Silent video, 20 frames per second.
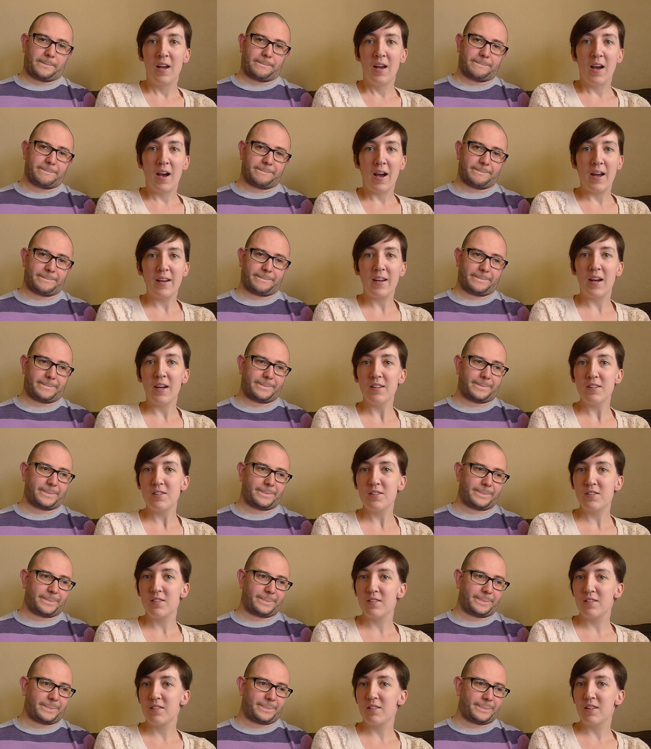Speaker 1: i
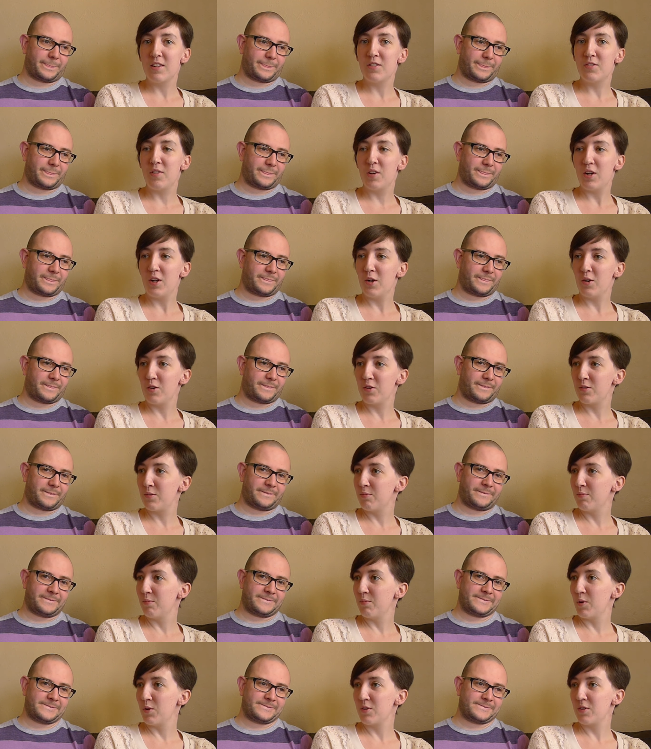guess this video
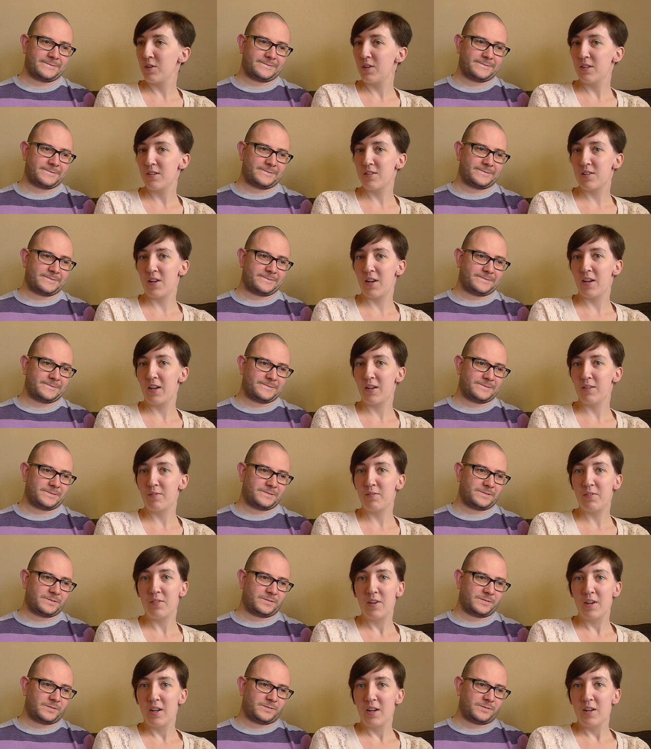is mostly to say
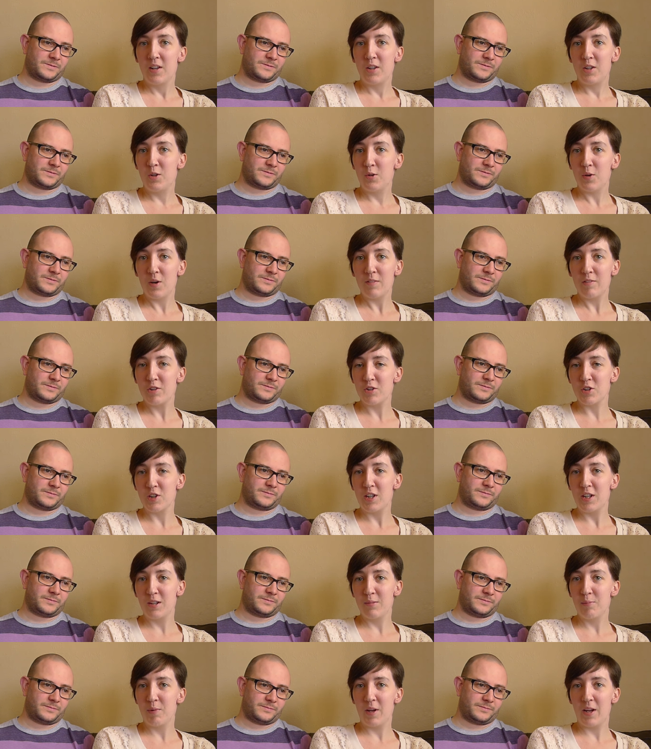if you have a
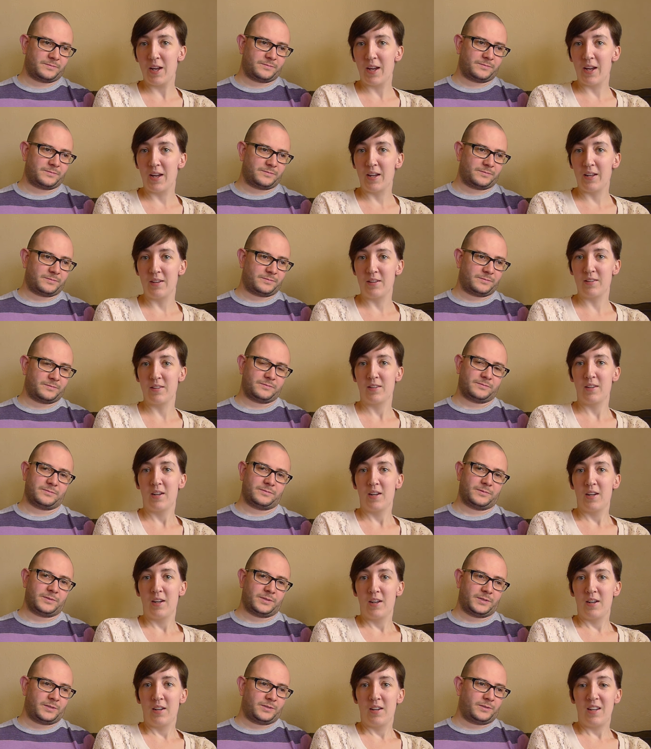dream and
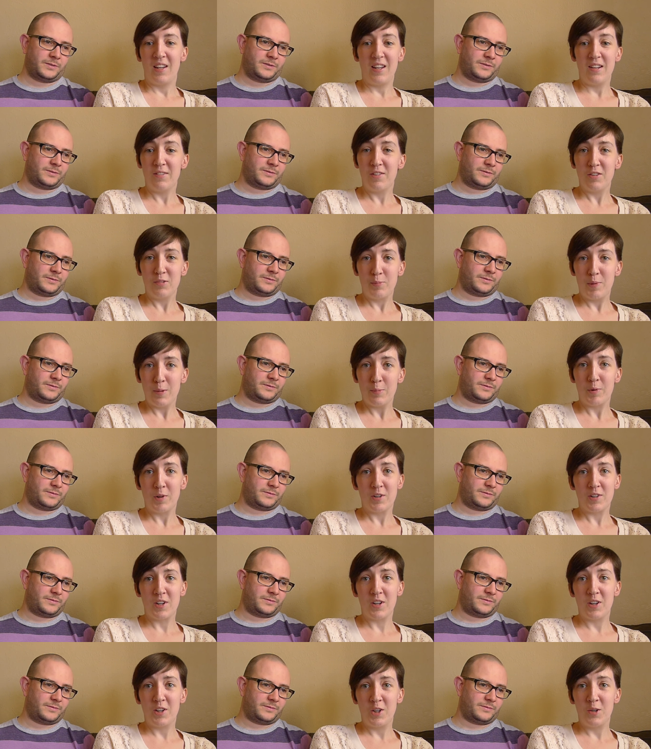even if people are
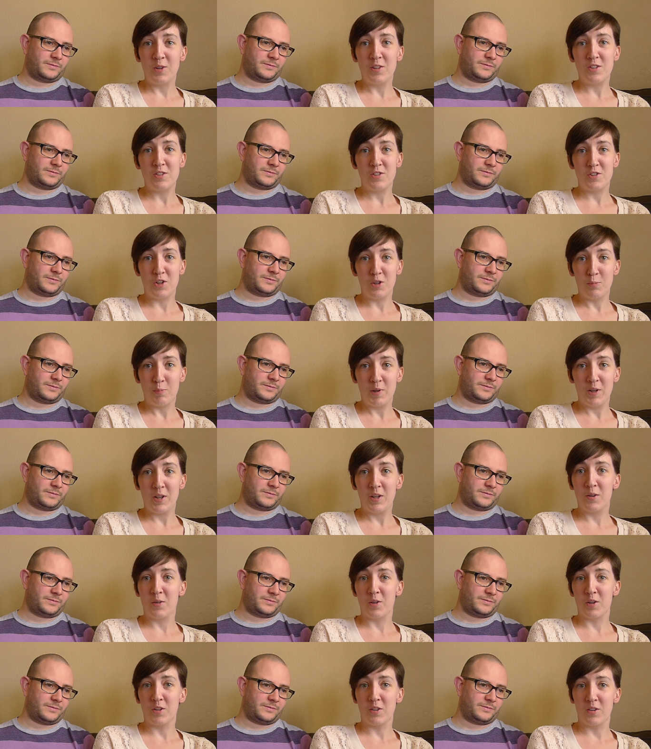telling you it's
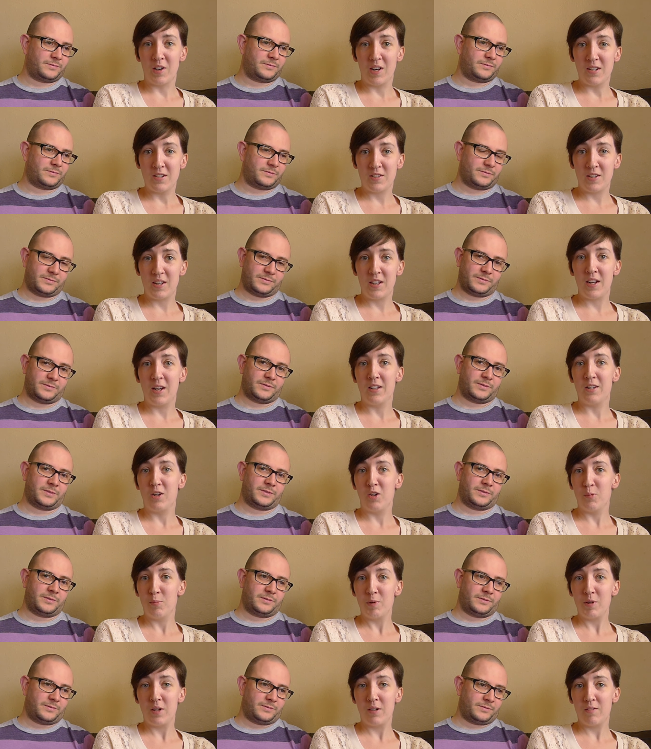stupid or crazy and
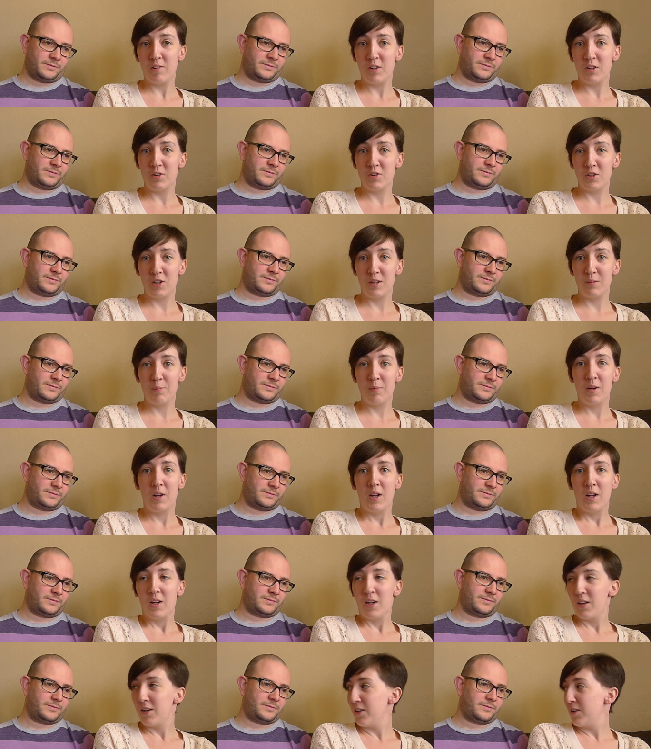you believe in your dream
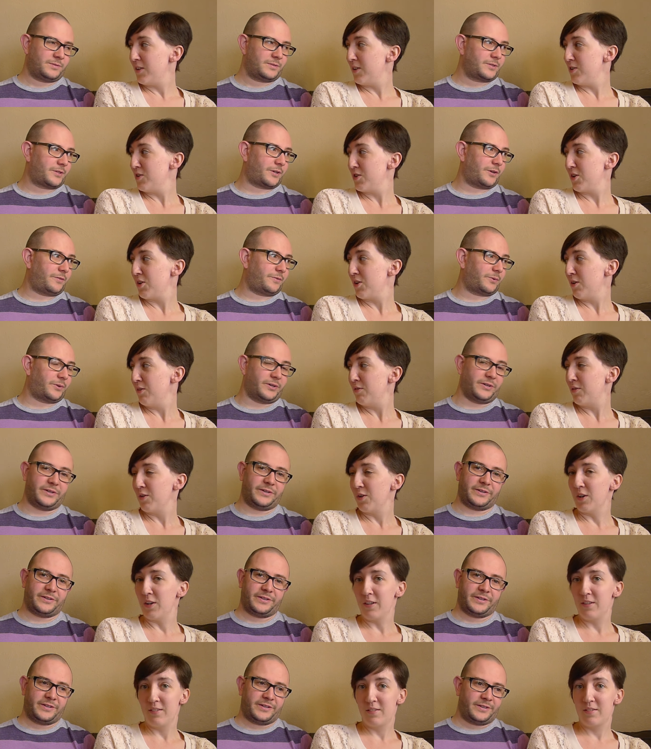you should go, go for,
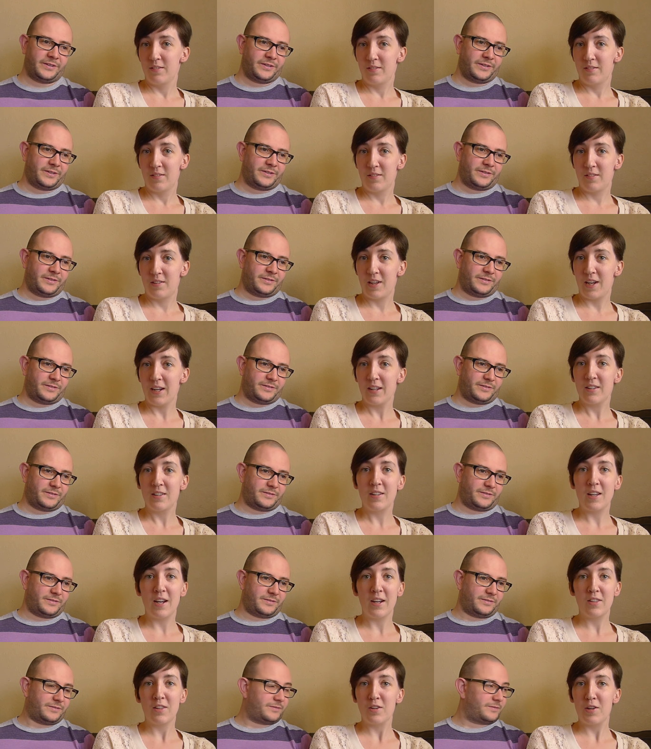for it. it. take
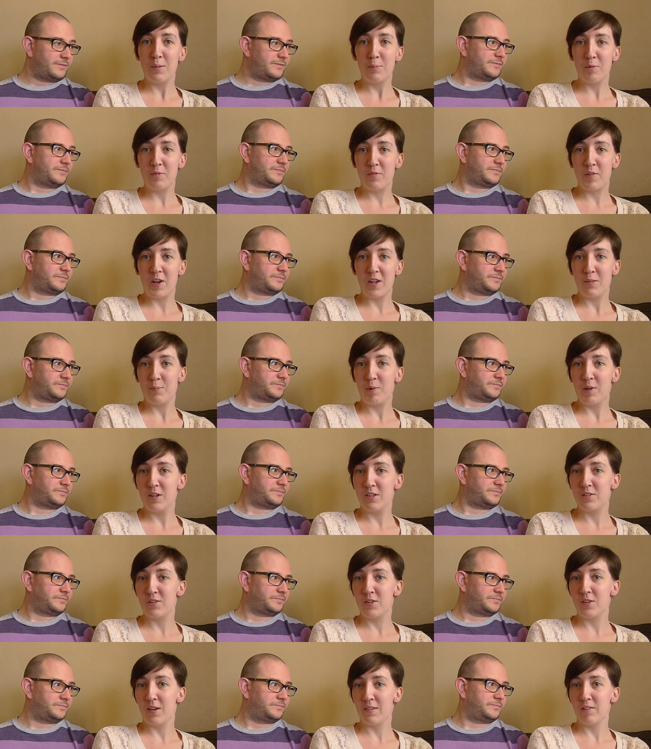take the leap of faith
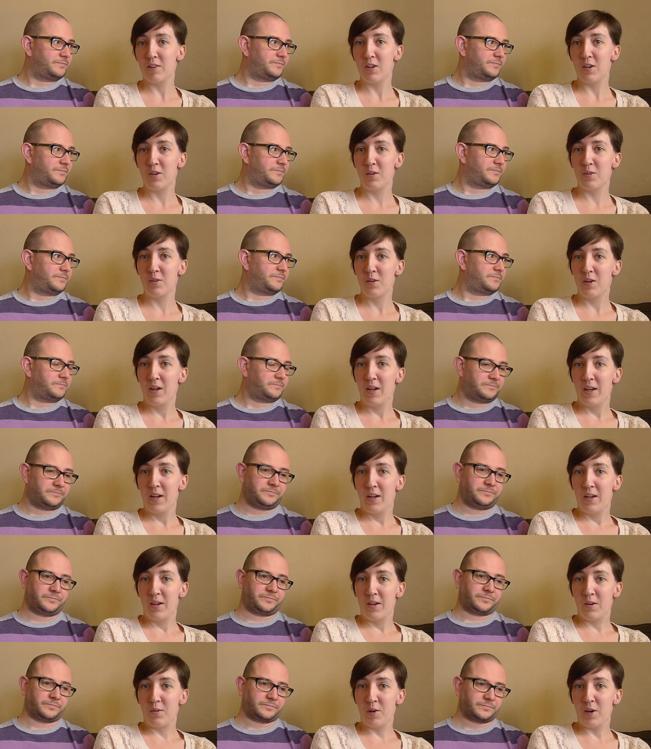because you never know
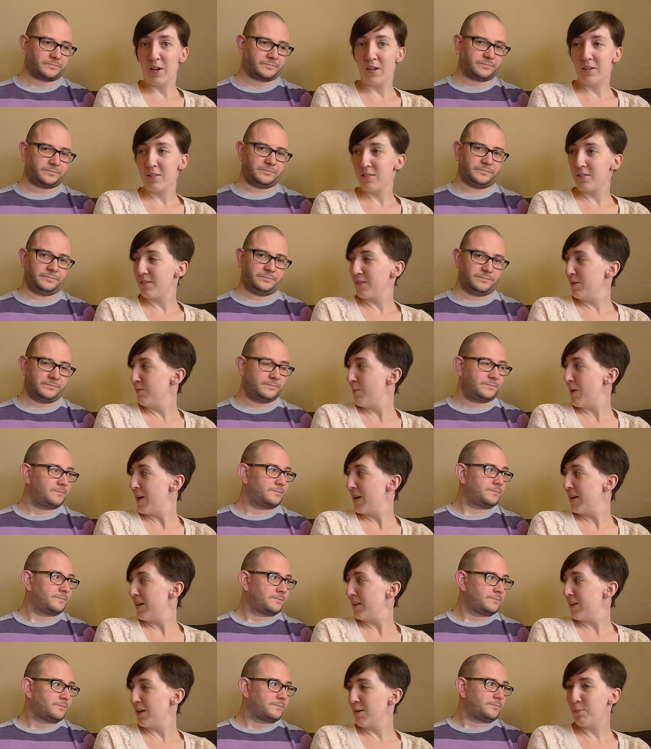where you might
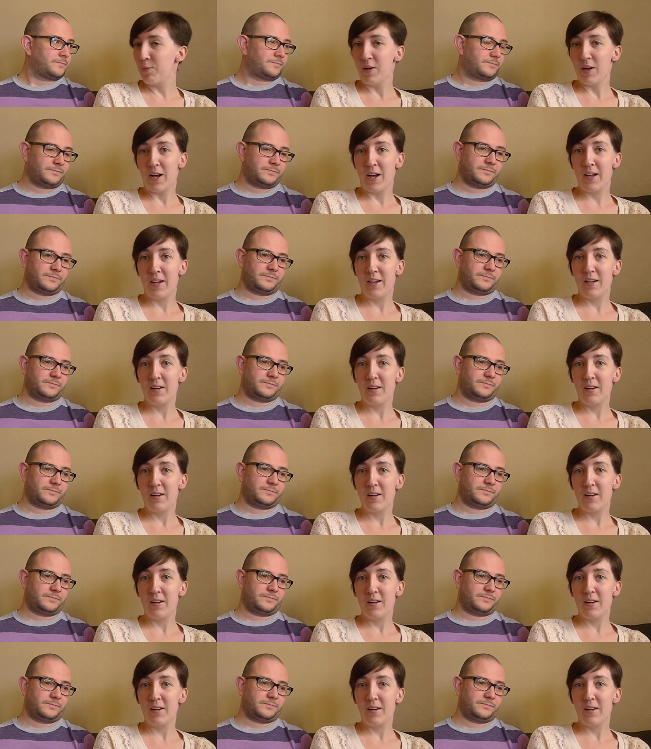end up and i